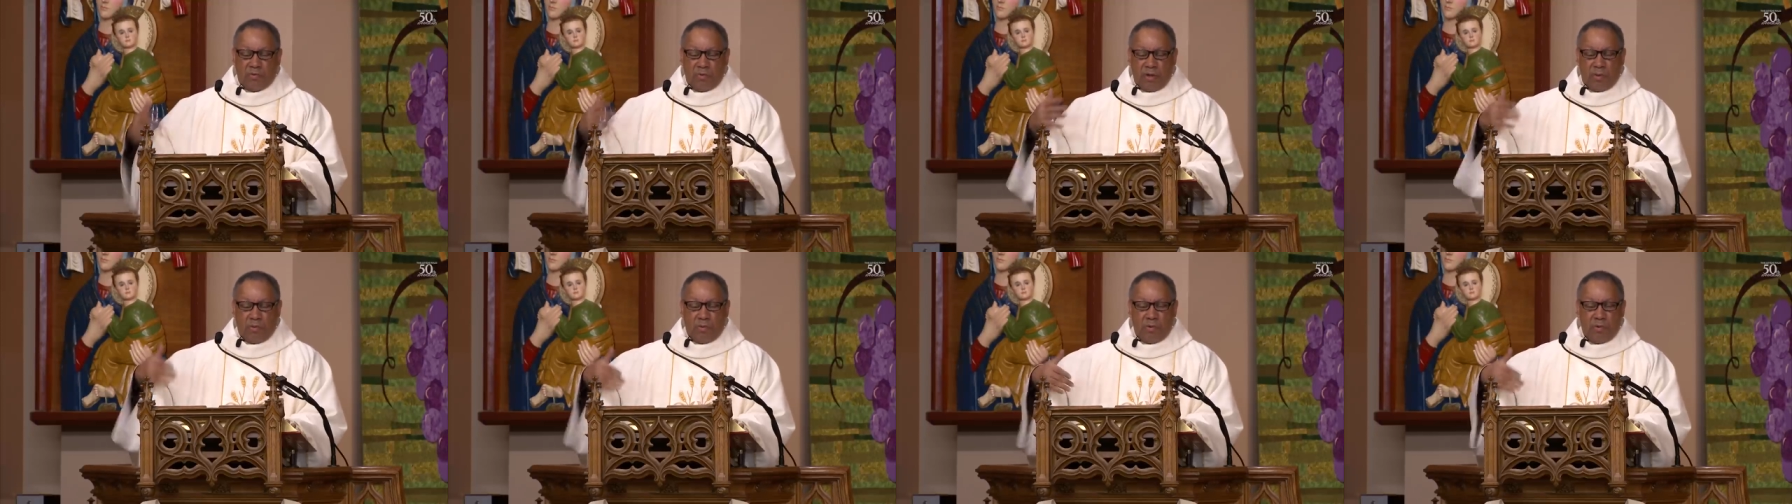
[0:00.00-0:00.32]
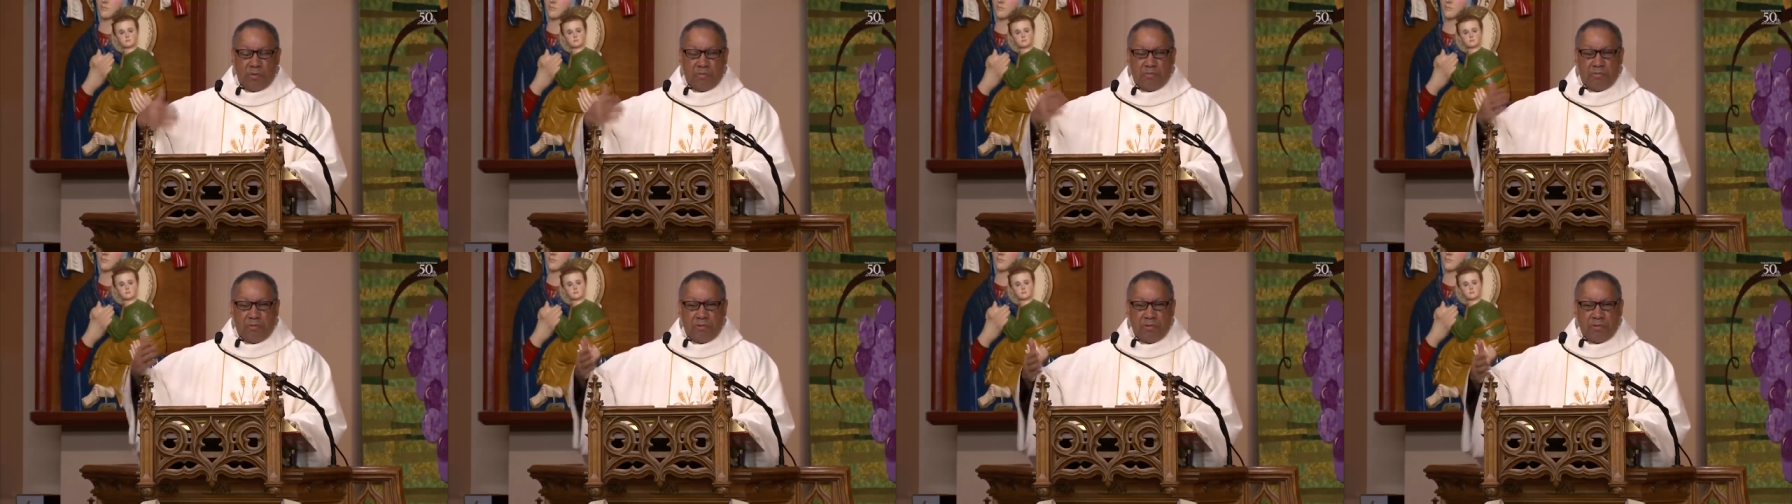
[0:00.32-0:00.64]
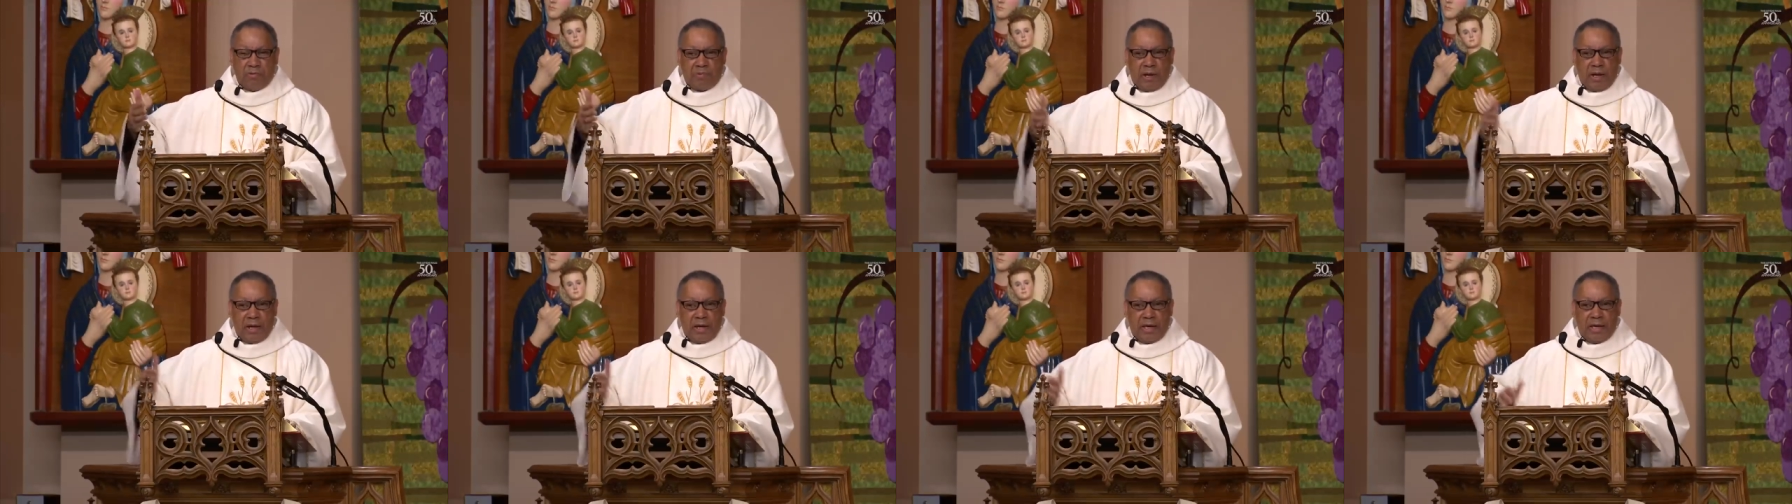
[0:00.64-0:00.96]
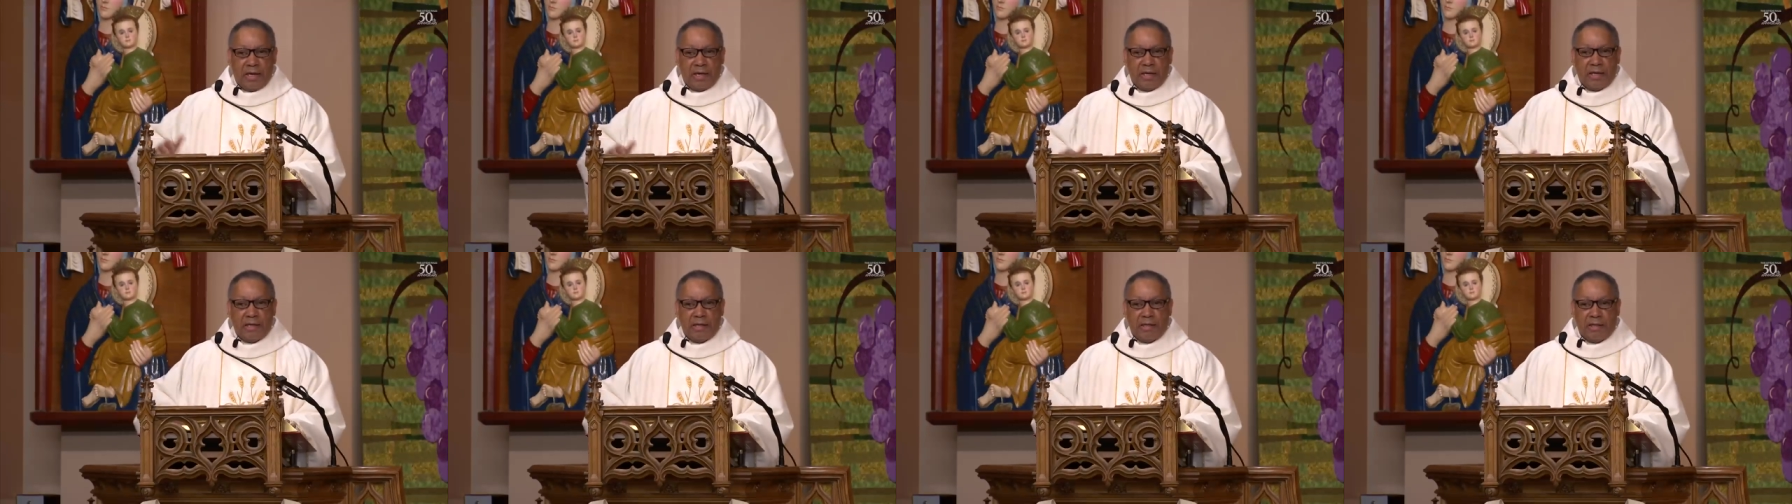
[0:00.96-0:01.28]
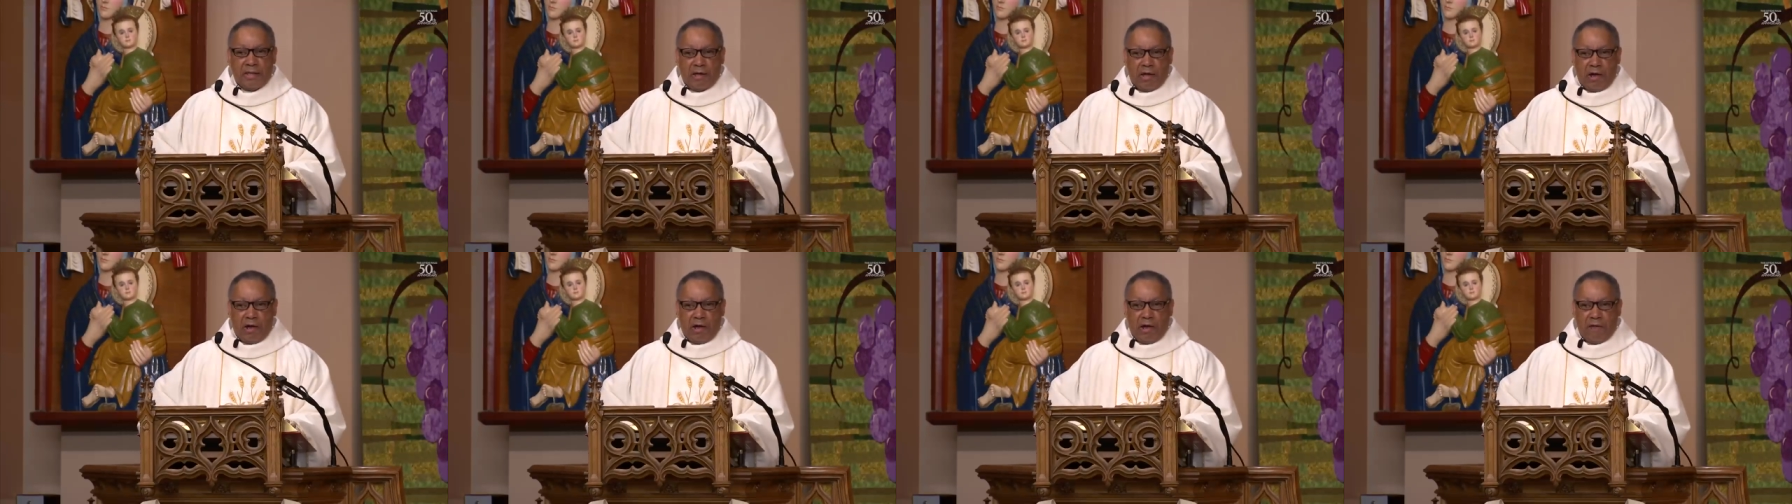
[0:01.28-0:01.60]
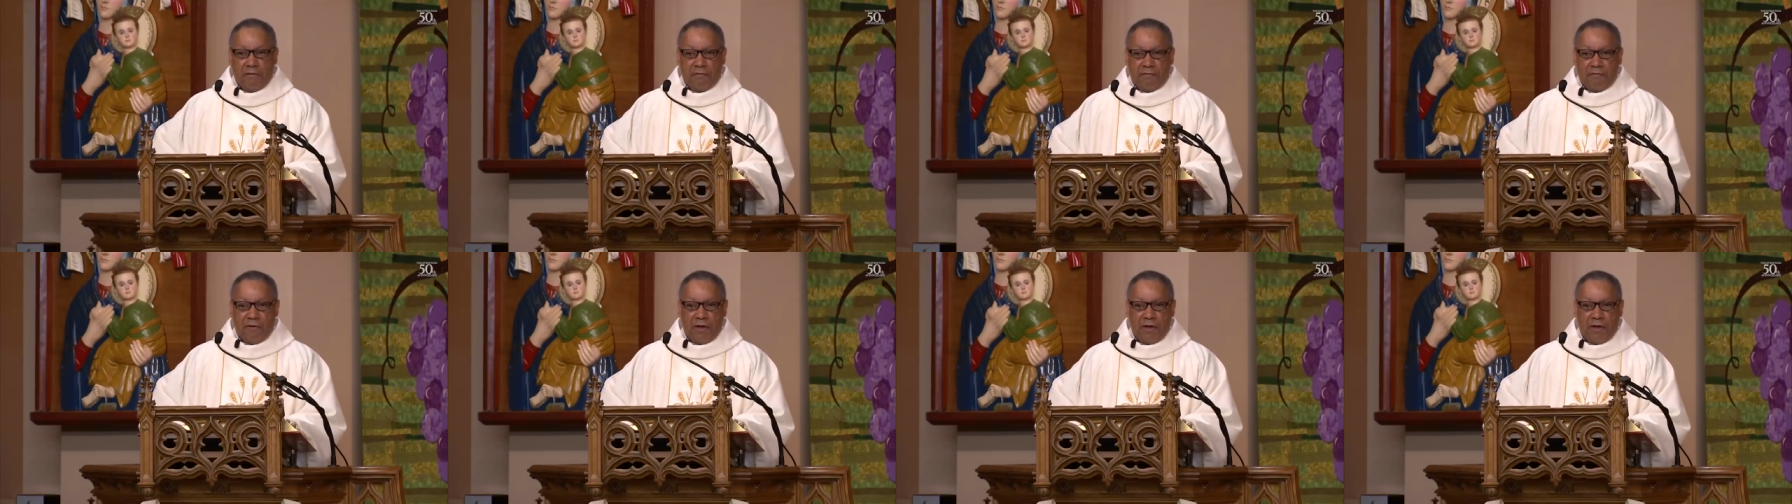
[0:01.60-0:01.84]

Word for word: We will pray the Our